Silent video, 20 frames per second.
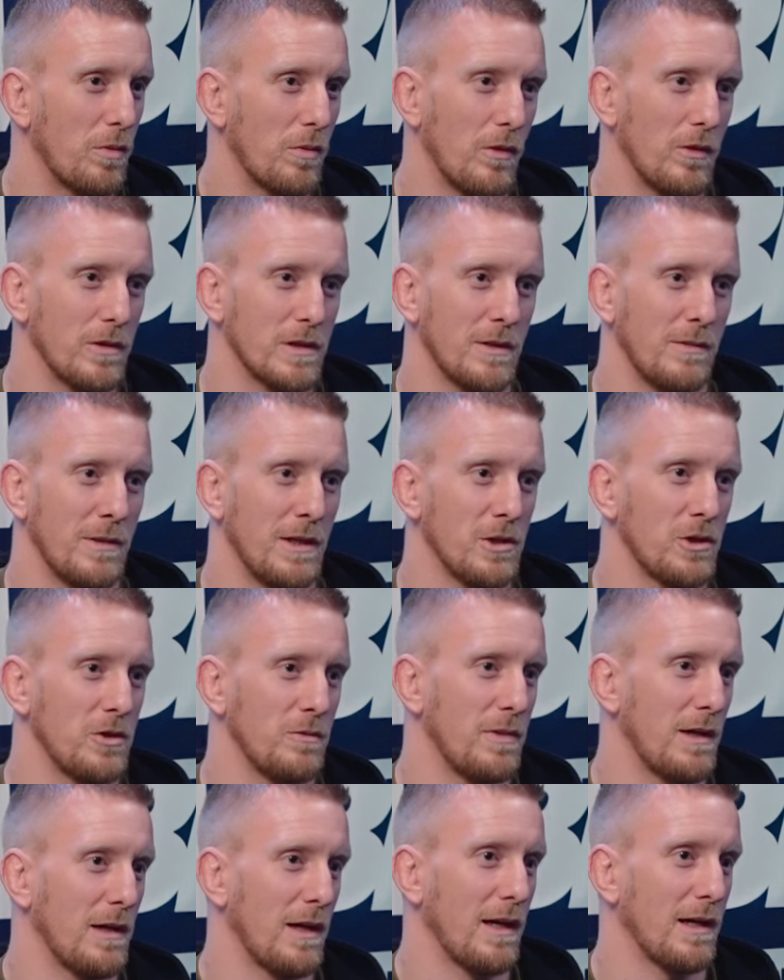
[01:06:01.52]
promoting somebody, it
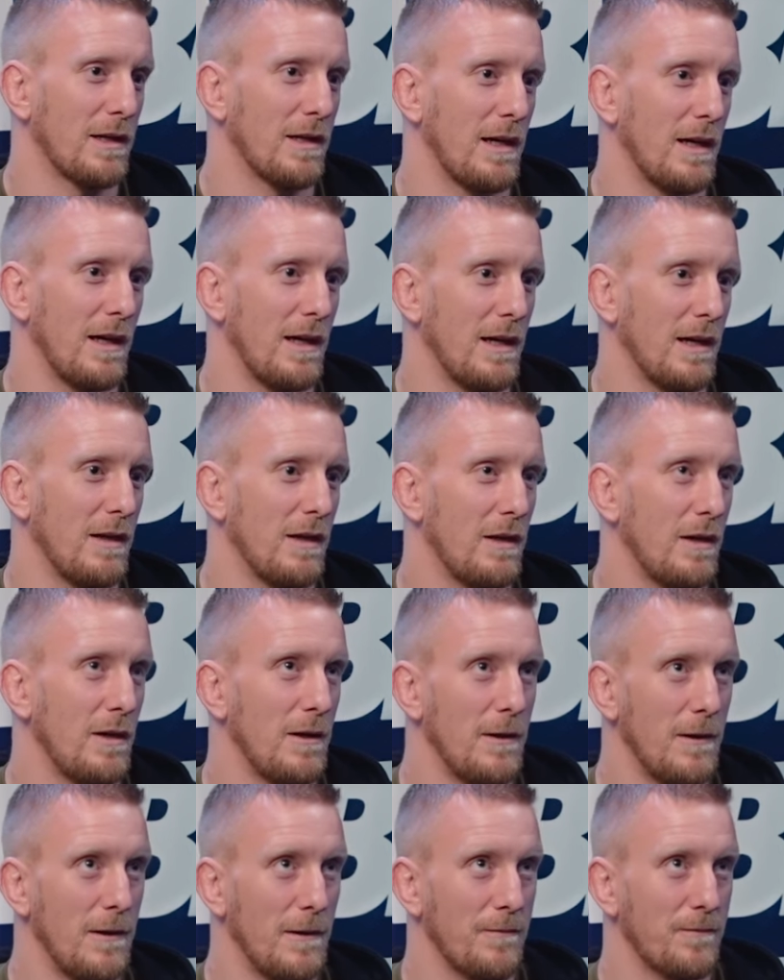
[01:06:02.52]
should be like a
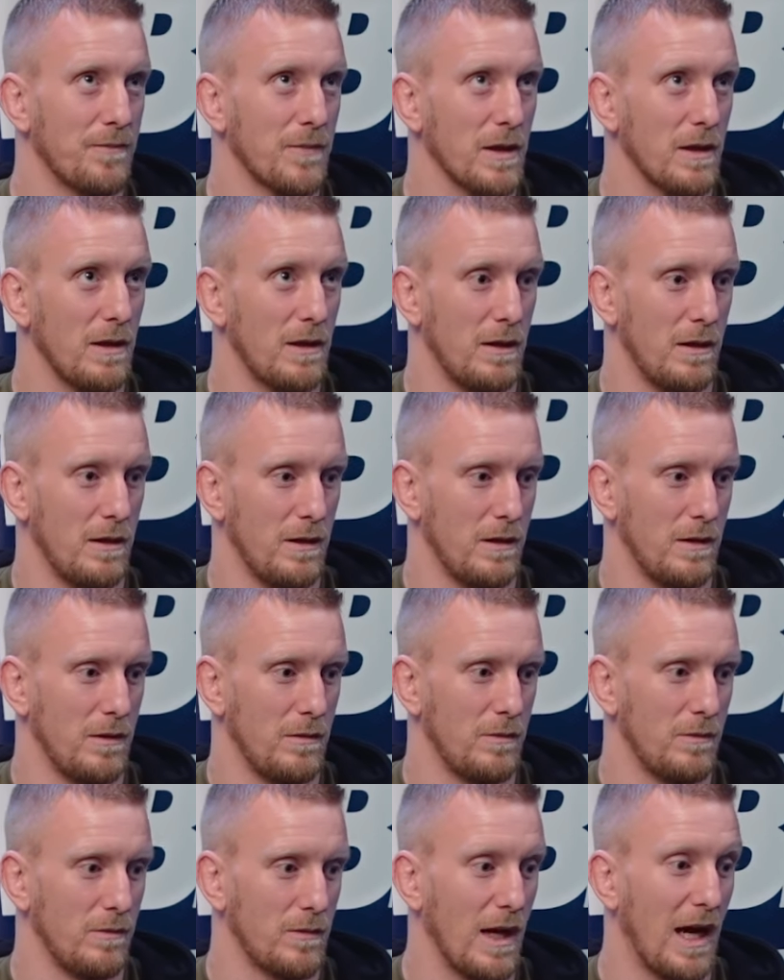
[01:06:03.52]

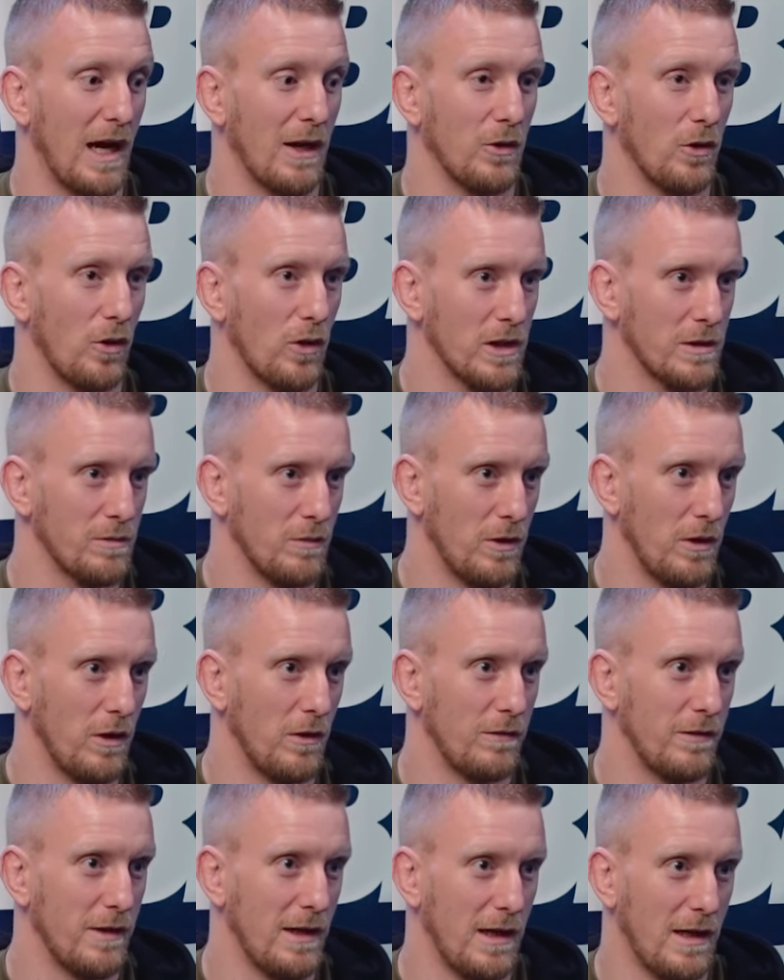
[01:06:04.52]
um, acknowledgement
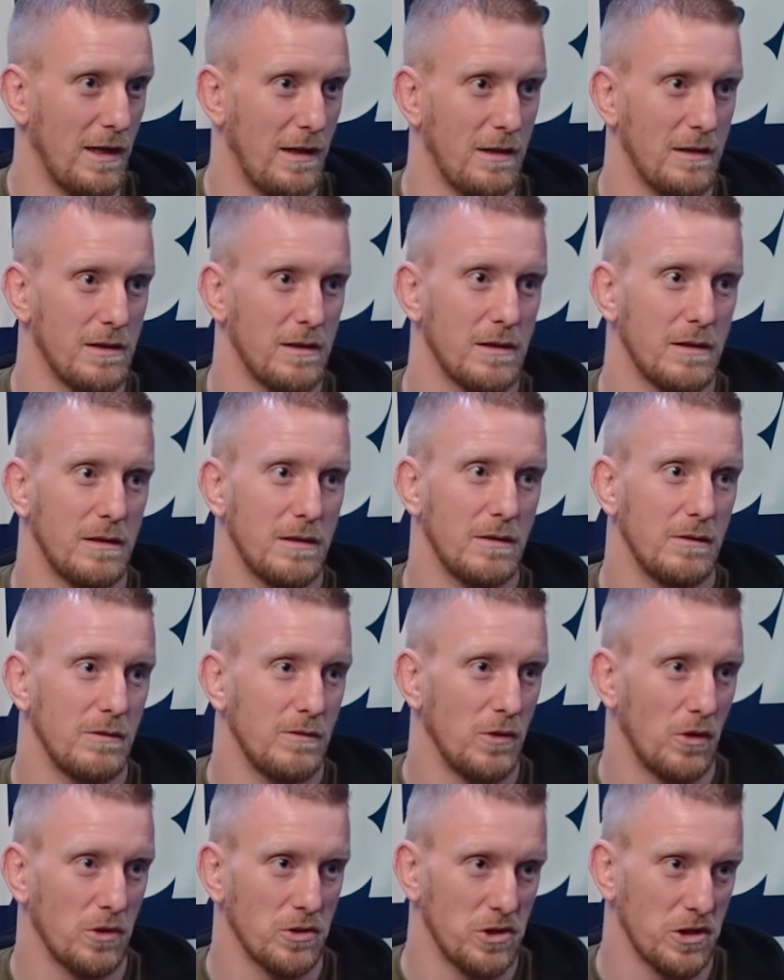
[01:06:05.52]
of their,
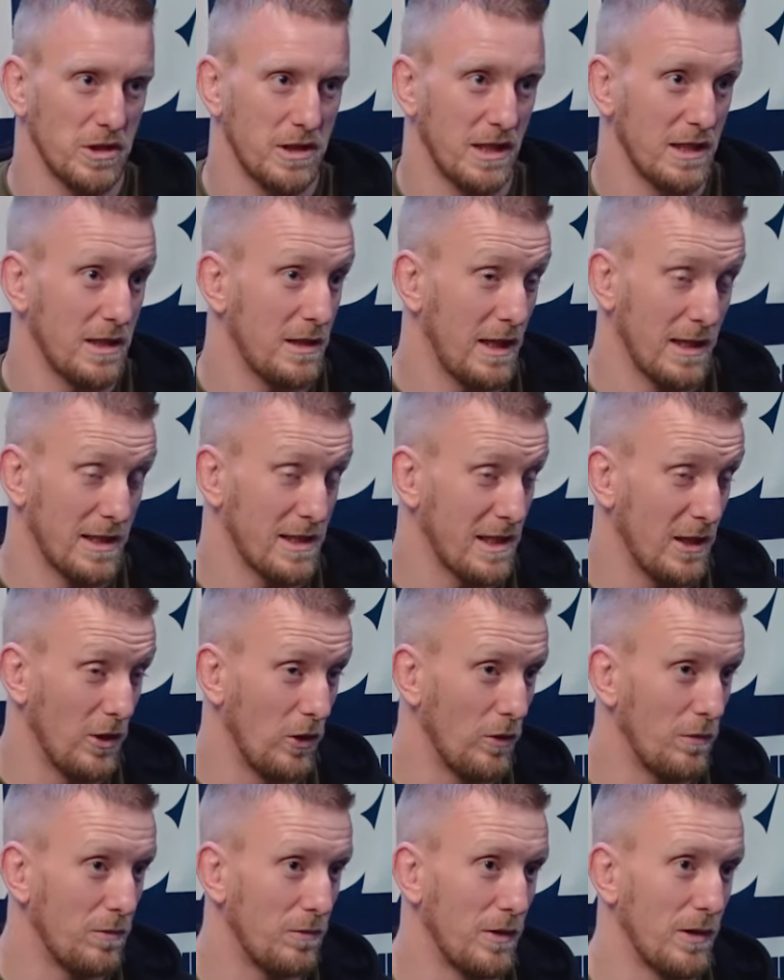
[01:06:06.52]
not just their, their
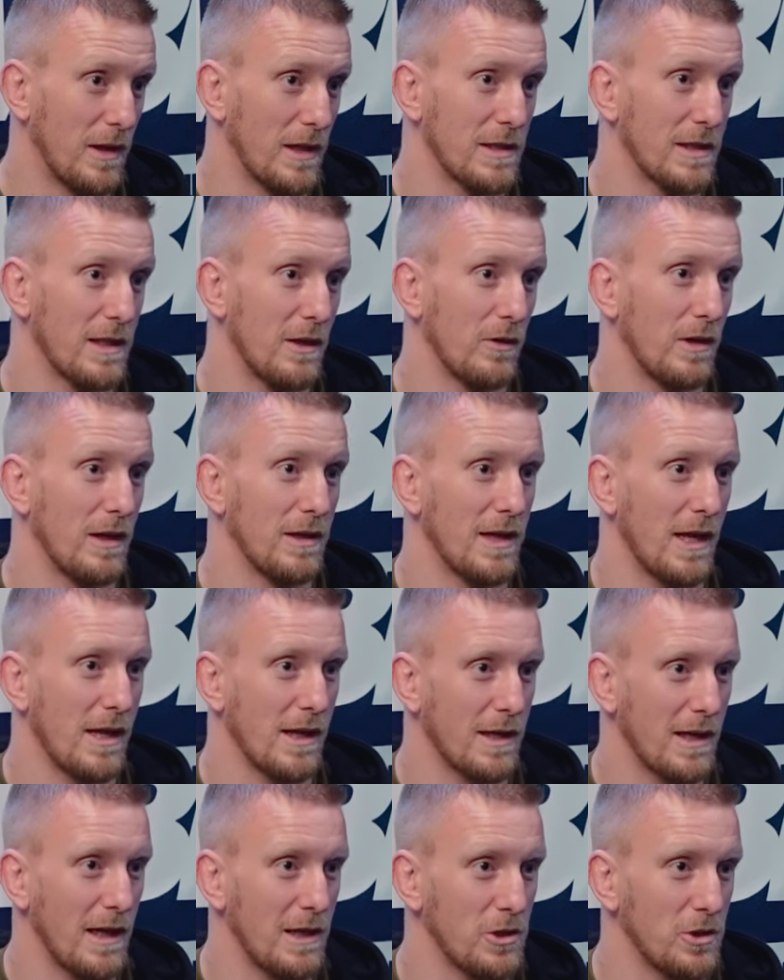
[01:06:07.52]
skill, but their skill, their
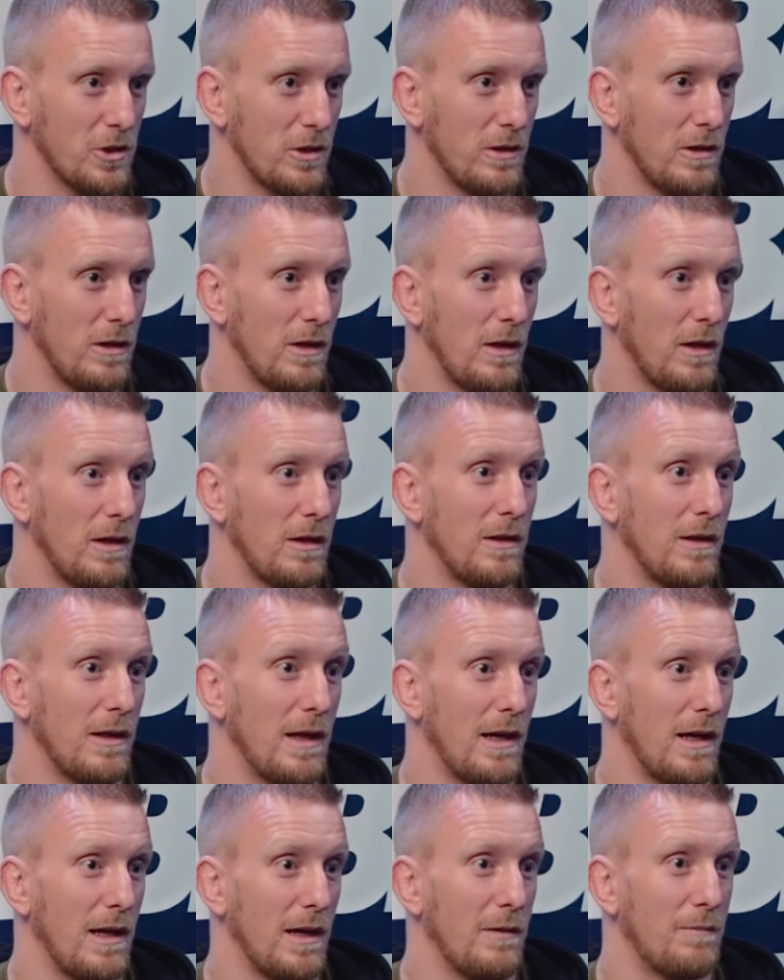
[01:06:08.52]
dedication,
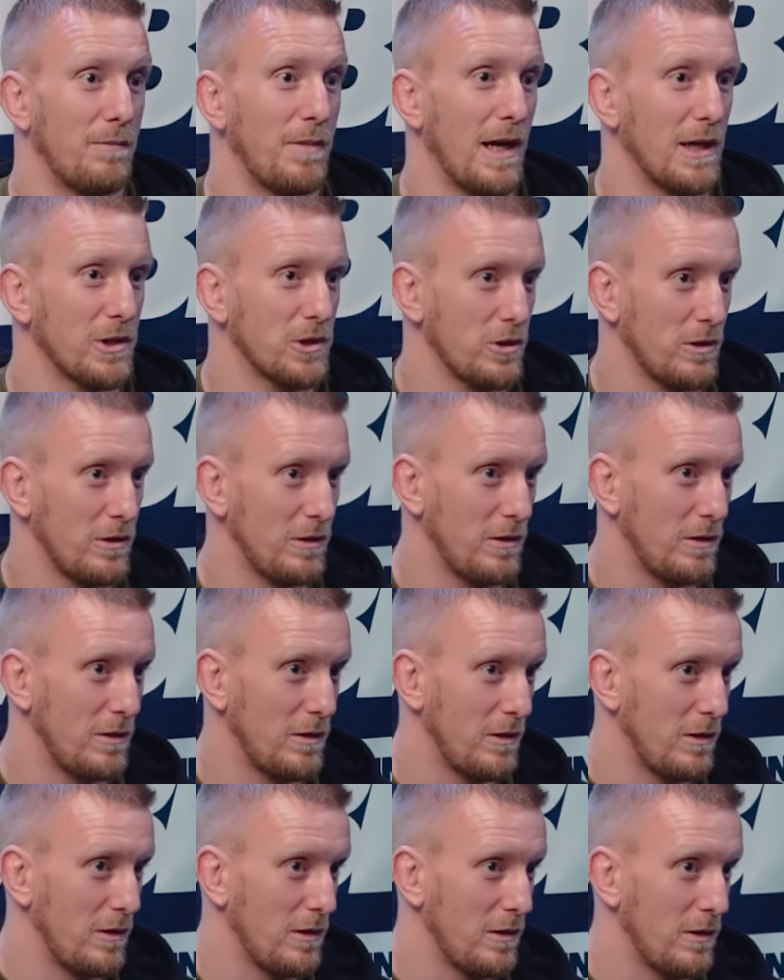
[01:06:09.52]
their passion,
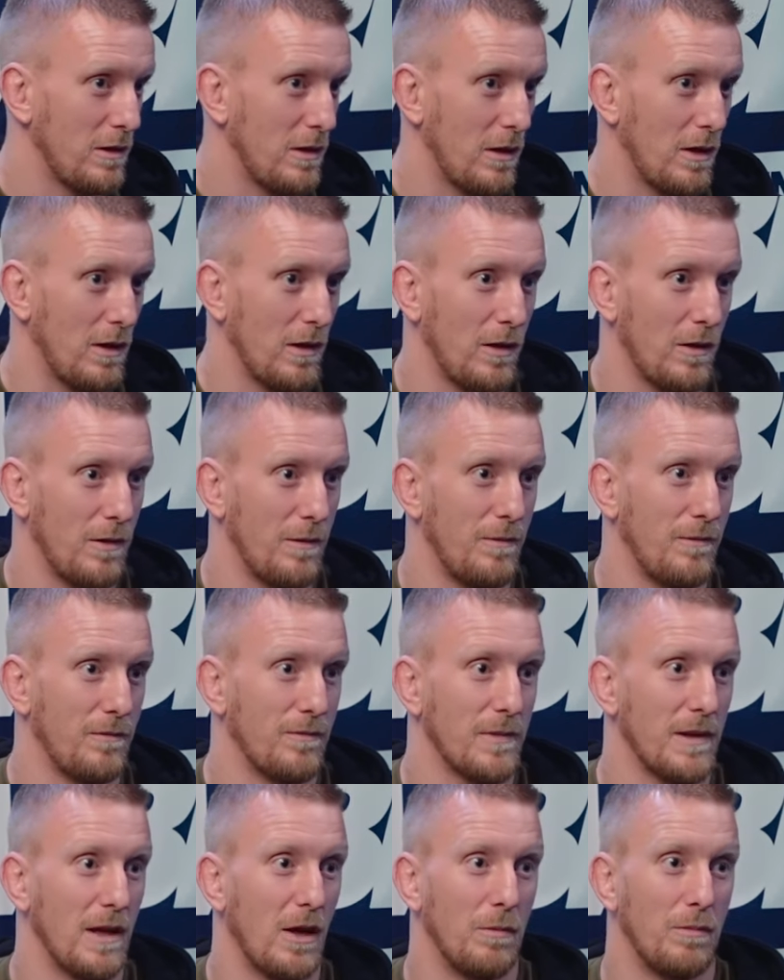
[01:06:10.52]

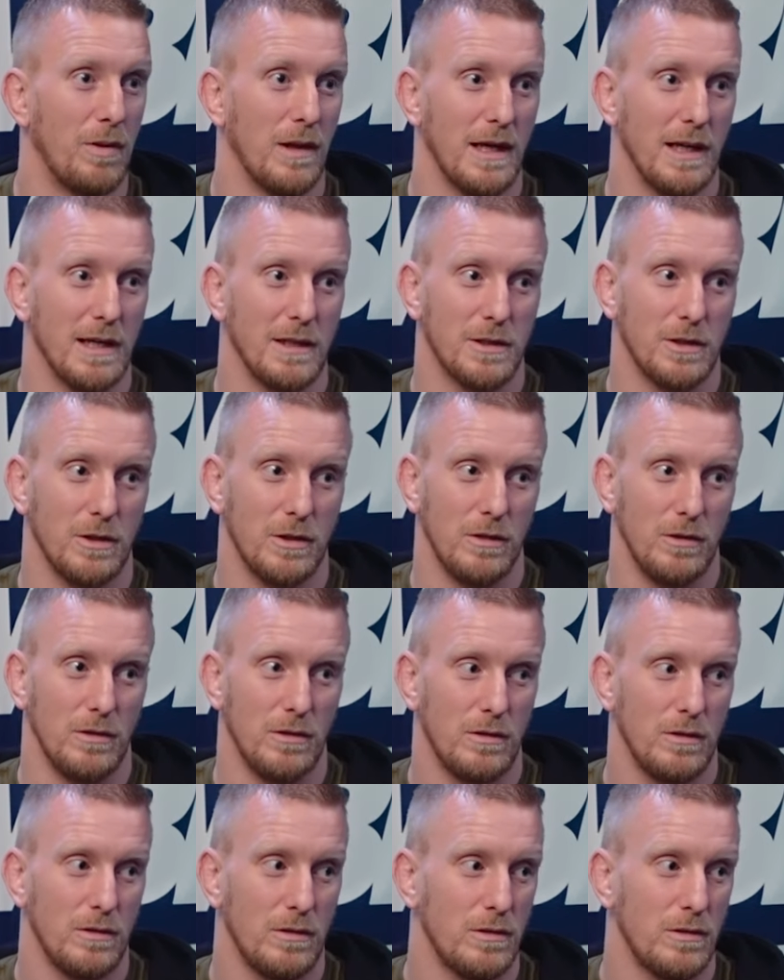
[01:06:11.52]
um, their ability to